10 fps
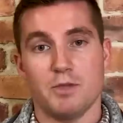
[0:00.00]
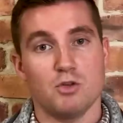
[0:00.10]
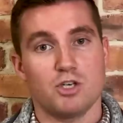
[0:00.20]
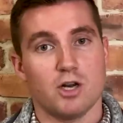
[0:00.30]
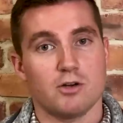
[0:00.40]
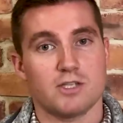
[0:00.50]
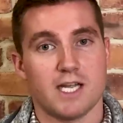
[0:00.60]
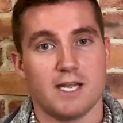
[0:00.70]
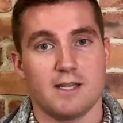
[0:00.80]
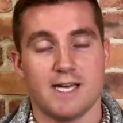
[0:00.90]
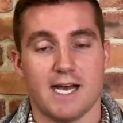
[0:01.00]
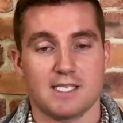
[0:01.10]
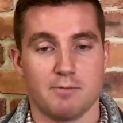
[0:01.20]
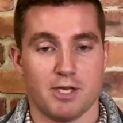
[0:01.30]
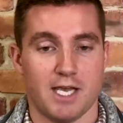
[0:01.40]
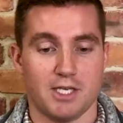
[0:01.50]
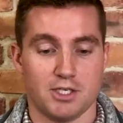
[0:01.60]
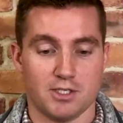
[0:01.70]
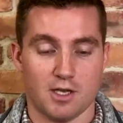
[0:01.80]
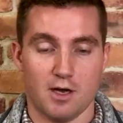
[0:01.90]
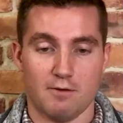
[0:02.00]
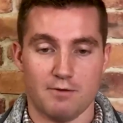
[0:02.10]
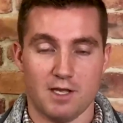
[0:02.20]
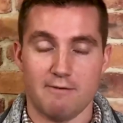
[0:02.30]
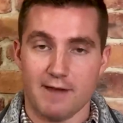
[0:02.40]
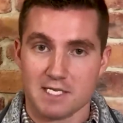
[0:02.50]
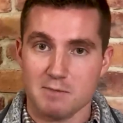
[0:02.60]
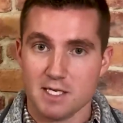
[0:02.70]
You should understand the tax implications of the investment